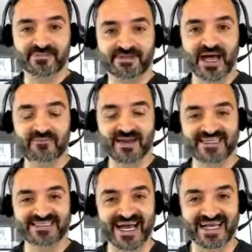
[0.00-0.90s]
does that make
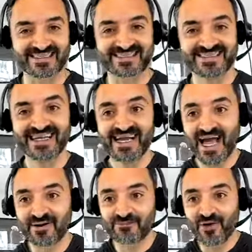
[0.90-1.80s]
sense
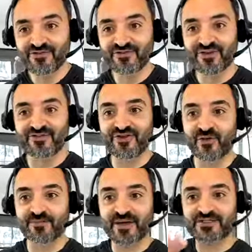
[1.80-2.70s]
and most of us
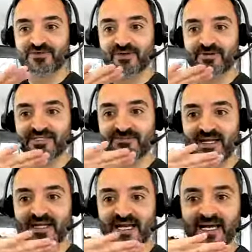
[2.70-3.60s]
don't because we've been
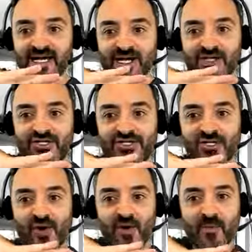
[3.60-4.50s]
spending
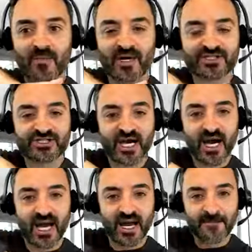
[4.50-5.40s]
so much
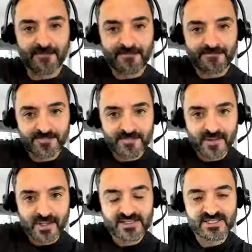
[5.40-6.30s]
time
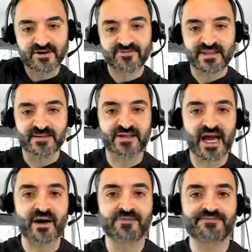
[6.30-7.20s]
stuffing them
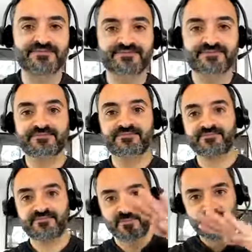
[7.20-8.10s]
down
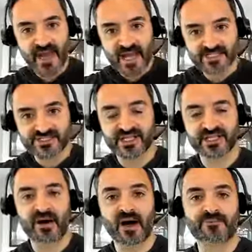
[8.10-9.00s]
packaging
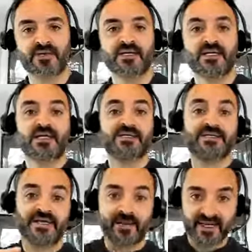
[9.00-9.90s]
them up
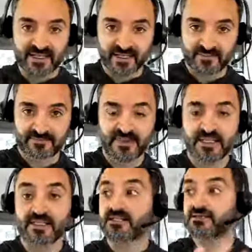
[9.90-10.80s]
numbing them
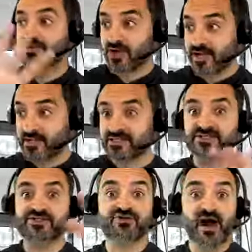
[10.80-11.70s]
trying to
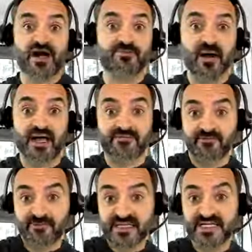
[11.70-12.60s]
distract by
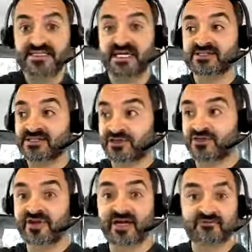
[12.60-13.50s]
pleasing
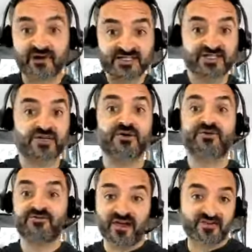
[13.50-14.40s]
serving rescuing
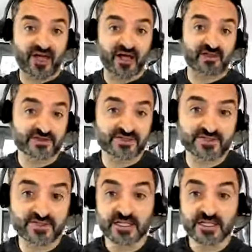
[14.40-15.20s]
fixing others